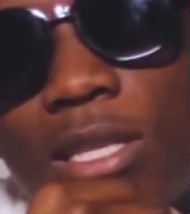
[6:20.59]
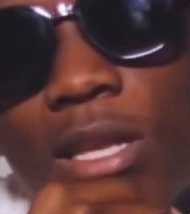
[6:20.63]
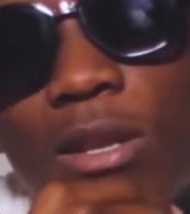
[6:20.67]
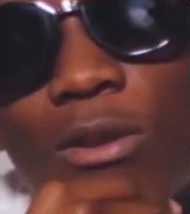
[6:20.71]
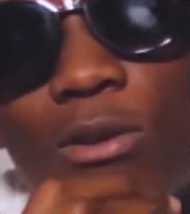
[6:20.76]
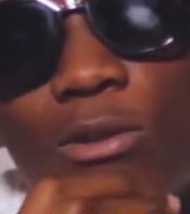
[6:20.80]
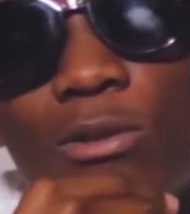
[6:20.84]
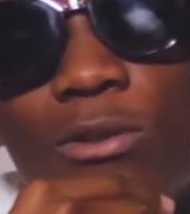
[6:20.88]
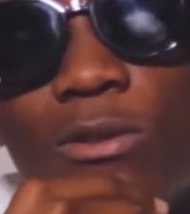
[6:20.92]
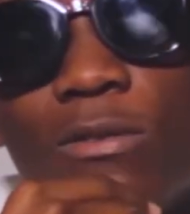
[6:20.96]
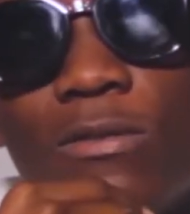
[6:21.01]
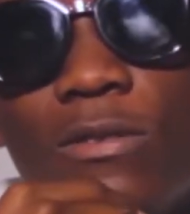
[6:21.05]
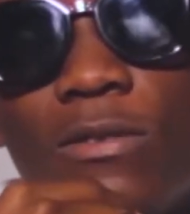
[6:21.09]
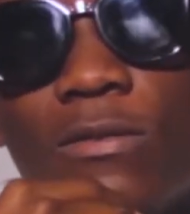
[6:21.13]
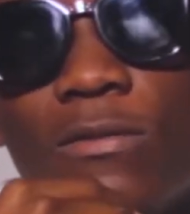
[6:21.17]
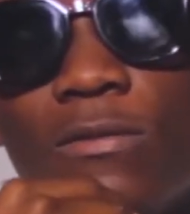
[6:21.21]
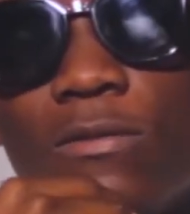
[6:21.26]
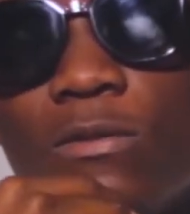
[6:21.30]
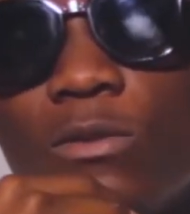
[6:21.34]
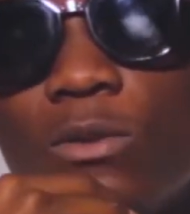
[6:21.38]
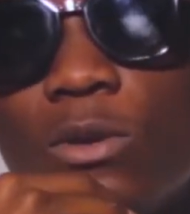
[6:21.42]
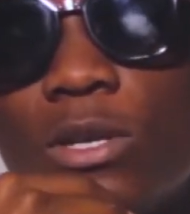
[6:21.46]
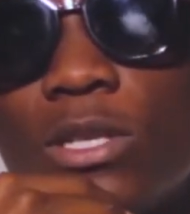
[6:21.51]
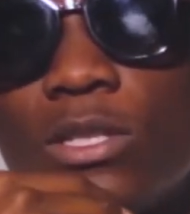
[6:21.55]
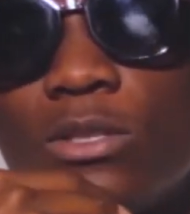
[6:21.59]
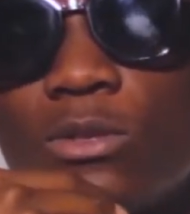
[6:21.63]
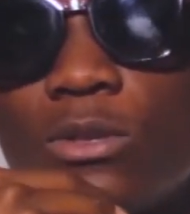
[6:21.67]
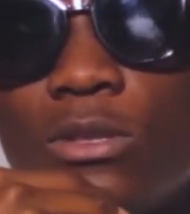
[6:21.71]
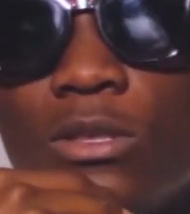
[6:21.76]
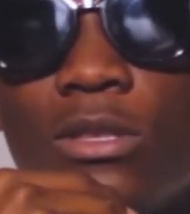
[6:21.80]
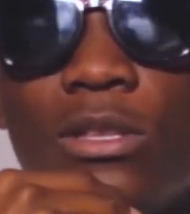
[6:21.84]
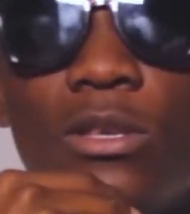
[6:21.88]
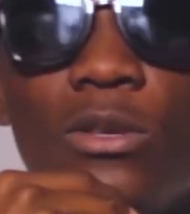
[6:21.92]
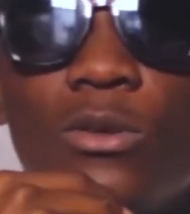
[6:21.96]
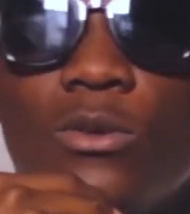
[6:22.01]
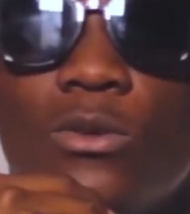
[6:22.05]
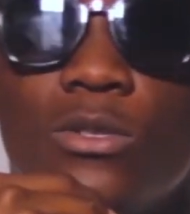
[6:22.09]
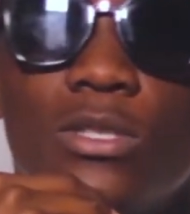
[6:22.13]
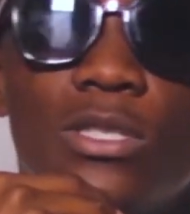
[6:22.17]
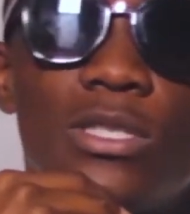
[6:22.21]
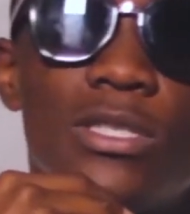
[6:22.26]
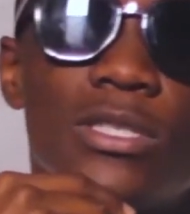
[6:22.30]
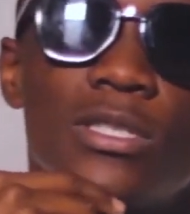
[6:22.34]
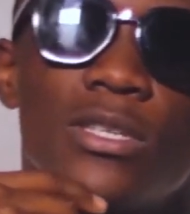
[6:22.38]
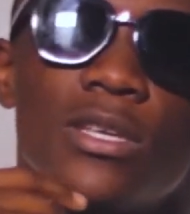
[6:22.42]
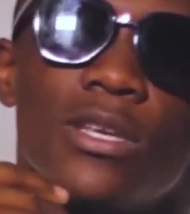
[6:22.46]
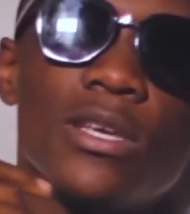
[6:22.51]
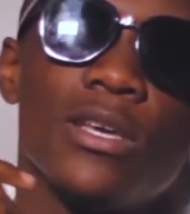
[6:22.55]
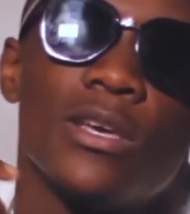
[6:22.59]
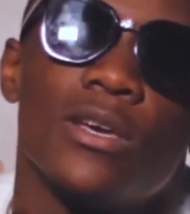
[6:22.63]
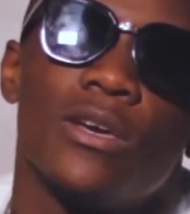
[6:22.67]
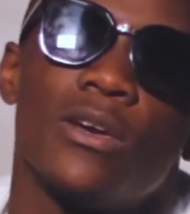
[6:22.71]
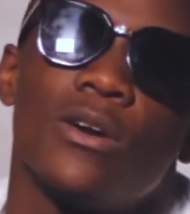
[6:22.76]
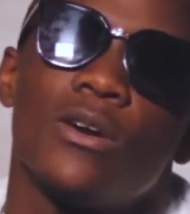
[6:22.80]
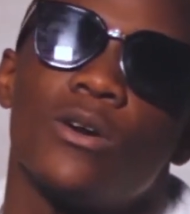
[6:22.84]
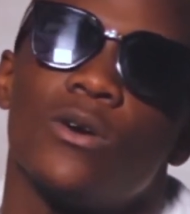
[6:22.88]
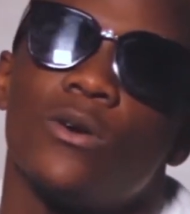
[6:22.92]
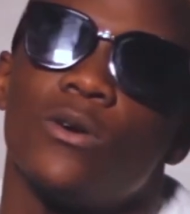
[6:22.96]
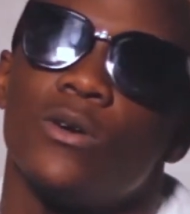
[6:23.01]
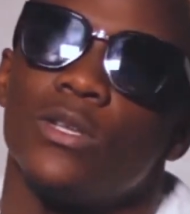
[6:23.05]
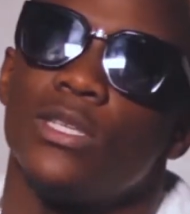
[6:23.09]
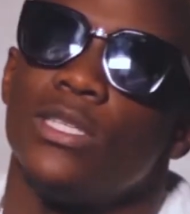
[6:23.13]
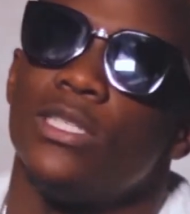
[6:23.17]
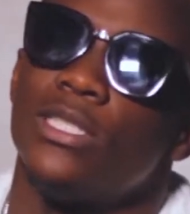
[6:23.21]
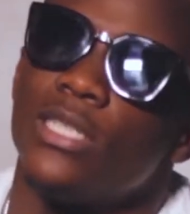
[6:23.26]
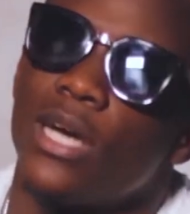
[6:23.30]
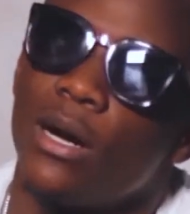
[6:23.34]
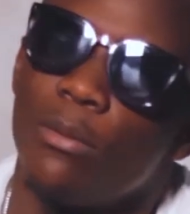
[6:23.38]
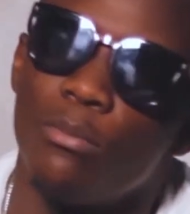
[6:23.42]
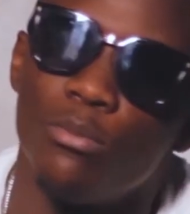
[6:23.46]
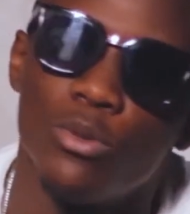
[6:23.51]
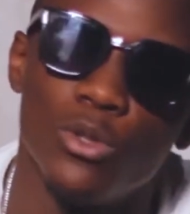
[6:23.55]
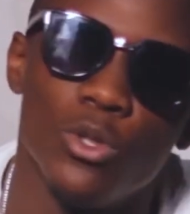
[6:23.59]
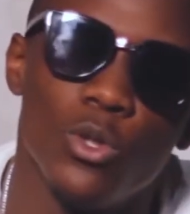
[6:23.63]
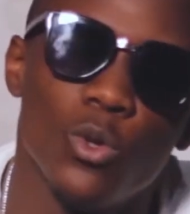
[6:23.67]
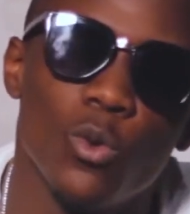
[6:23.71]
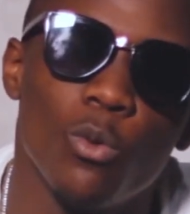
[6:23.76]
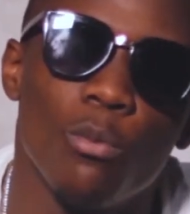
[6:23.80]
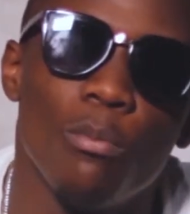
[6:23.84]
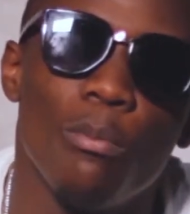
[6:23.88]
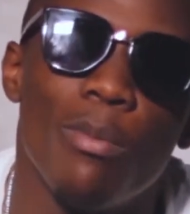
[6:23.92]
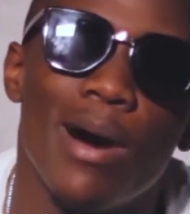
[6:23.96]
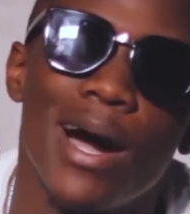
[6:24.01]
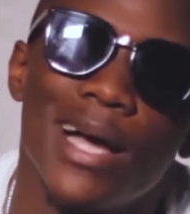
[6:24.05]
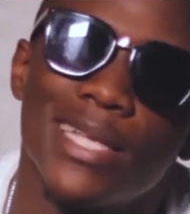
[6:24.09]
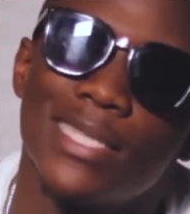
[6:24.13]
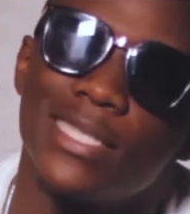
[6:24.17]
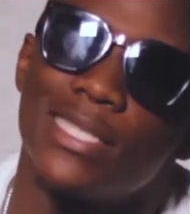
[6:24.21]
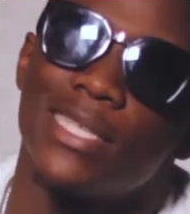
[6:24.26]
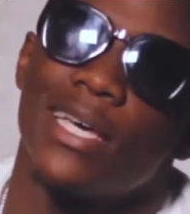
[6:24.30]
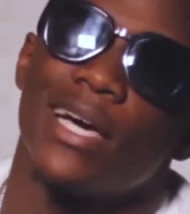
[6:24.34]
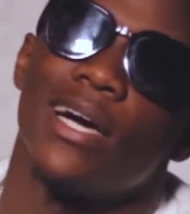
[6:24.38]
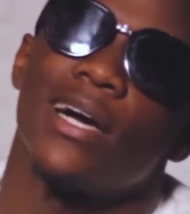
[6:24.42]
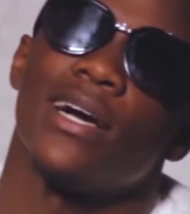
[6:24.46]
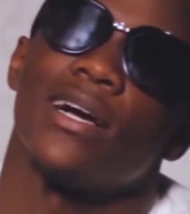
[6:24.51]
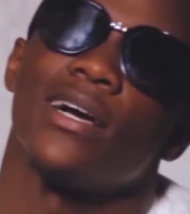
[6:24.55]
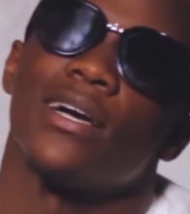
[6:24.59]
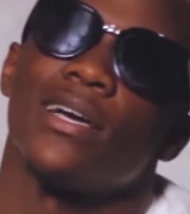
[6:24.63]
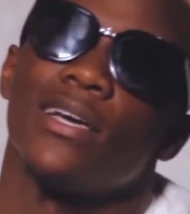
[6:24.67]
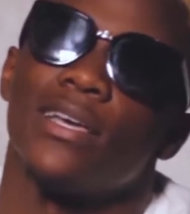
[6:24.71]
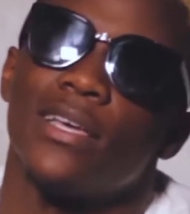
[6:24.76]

a lot of influence on the youths, called Abdul Banza.